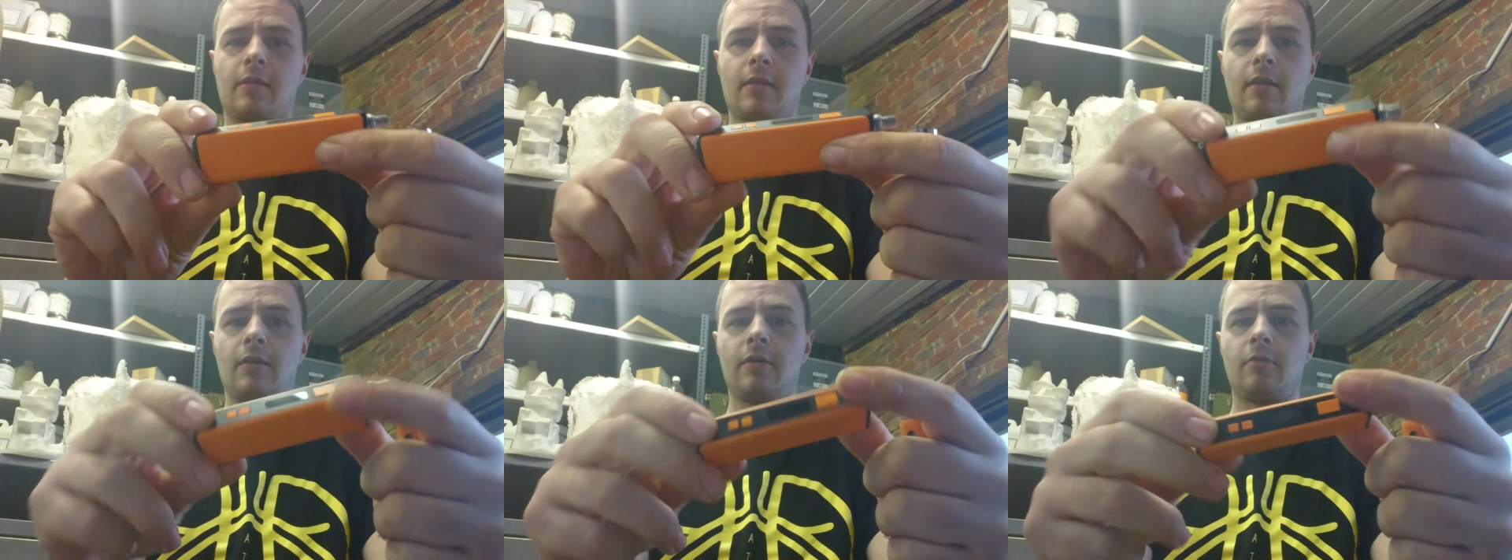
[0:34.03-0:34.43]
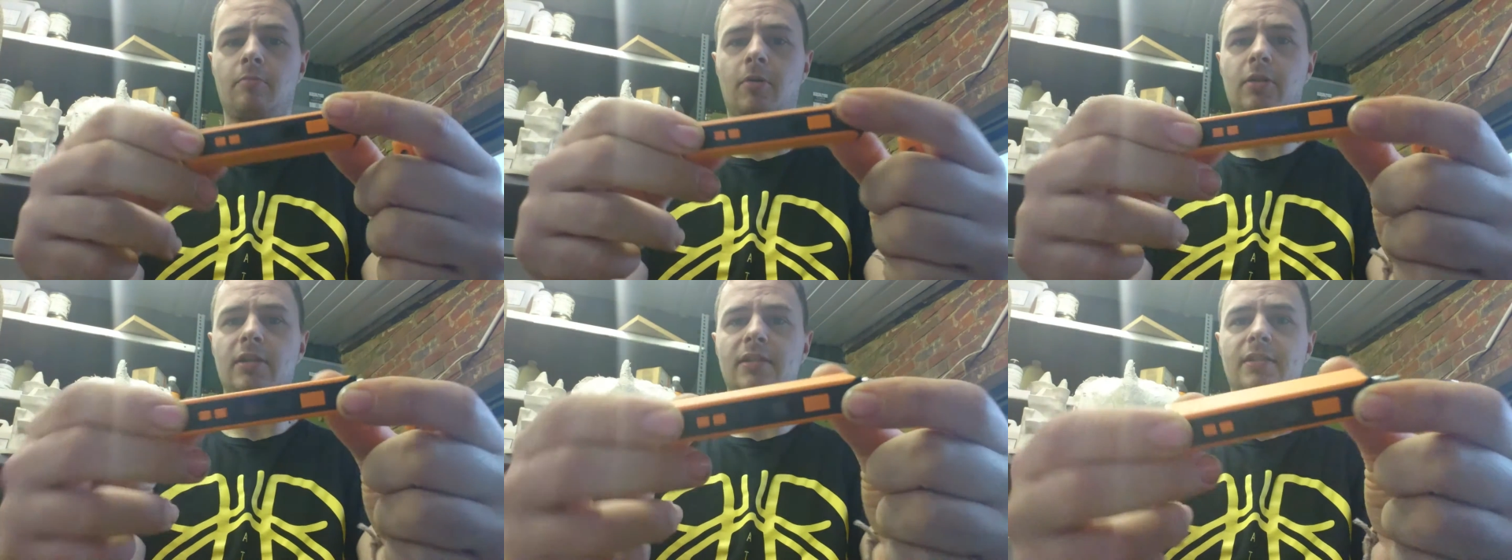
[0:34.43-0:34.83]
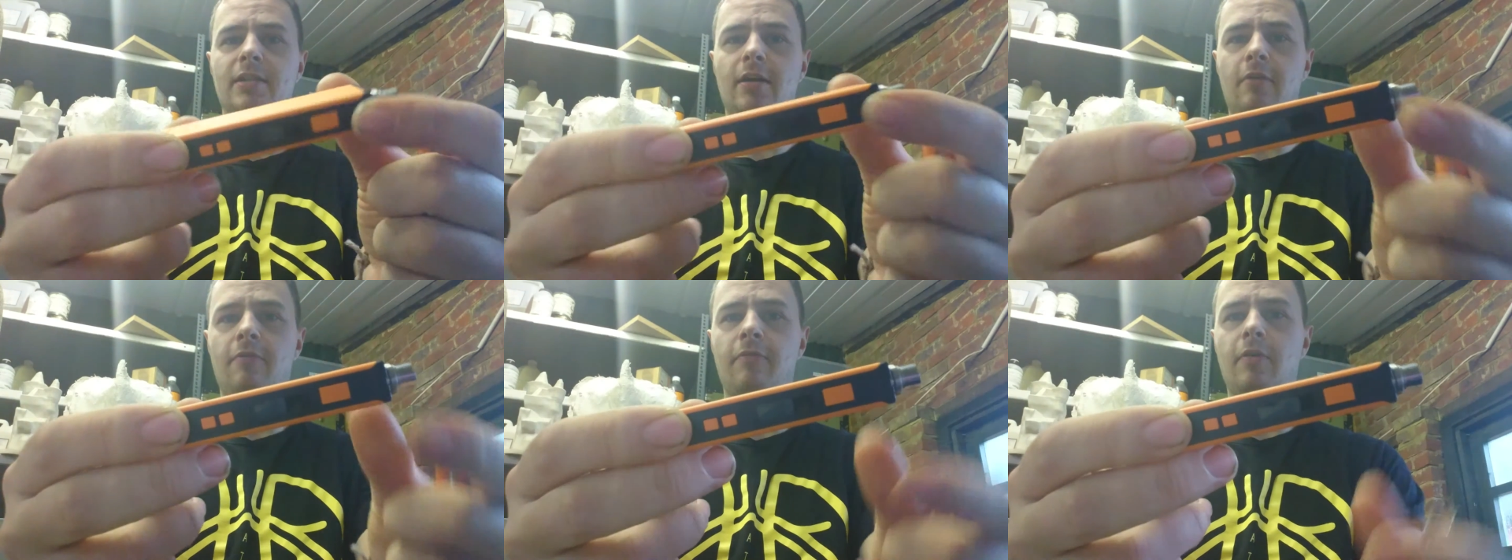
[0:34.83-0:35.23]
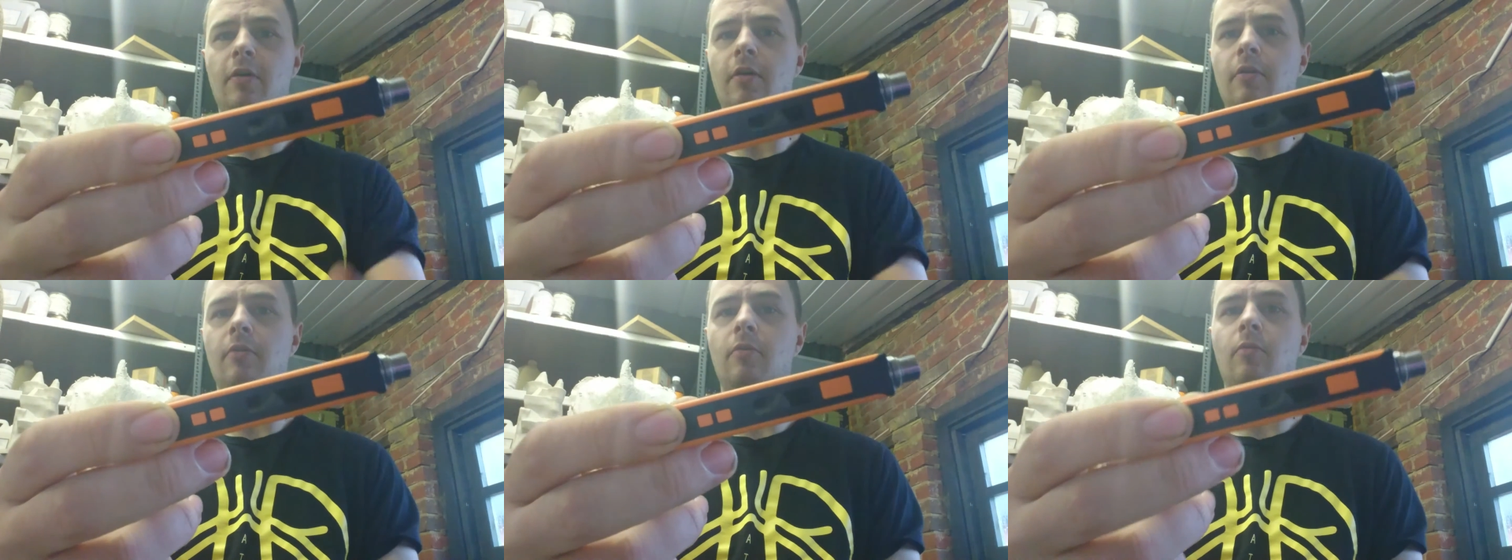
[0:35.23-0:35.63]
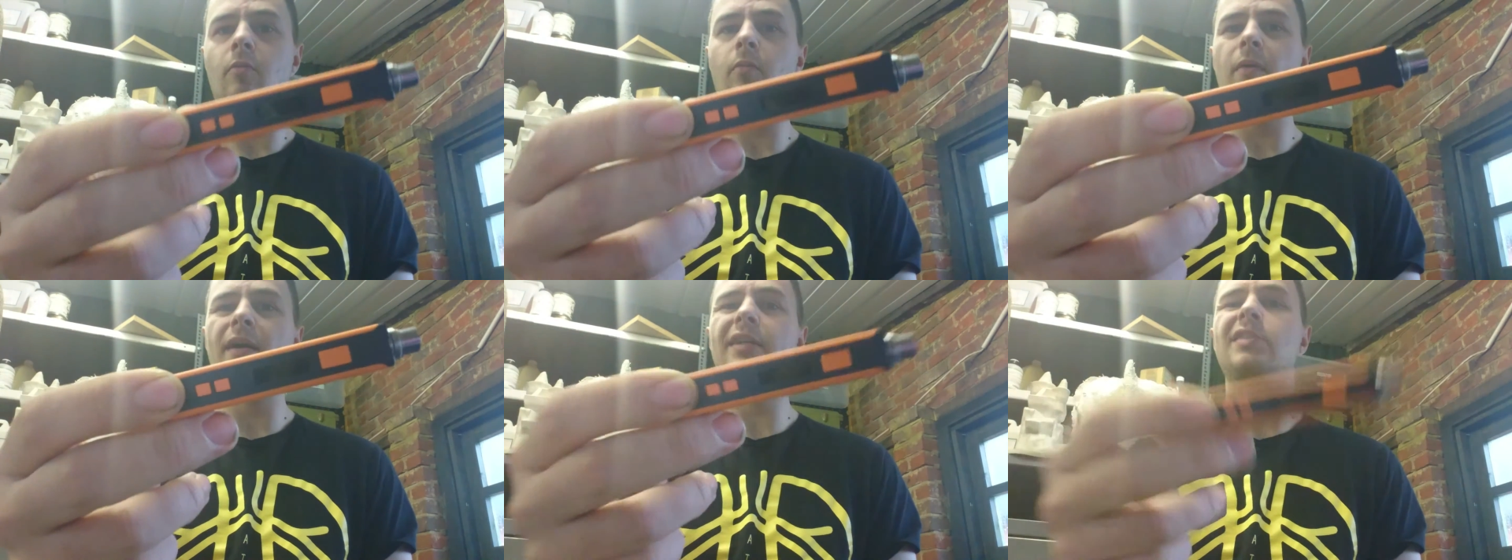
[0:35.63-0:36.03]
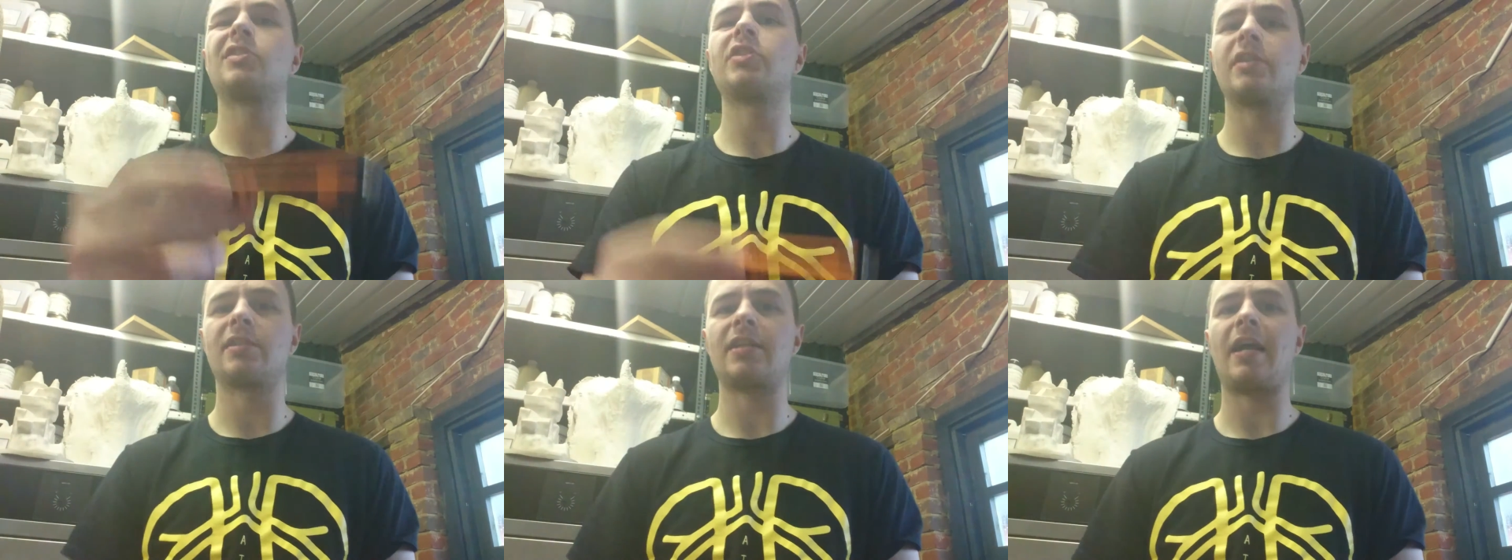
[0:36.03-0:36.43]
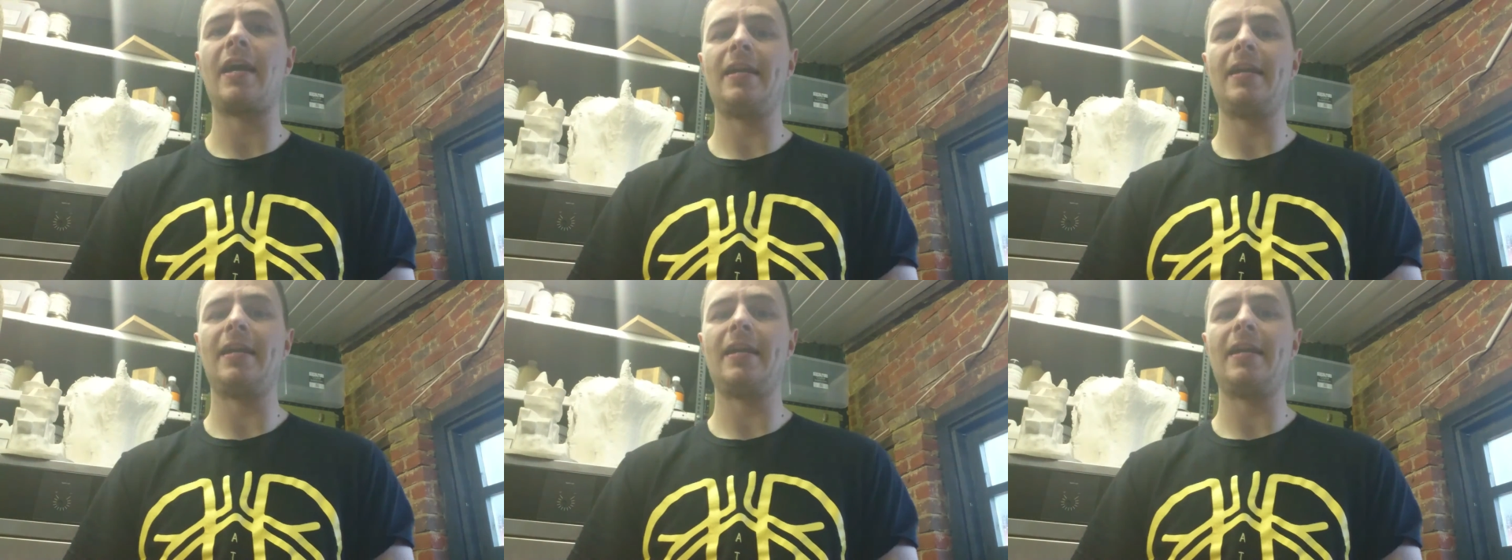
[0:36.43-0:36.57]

the little mod itself, weighs just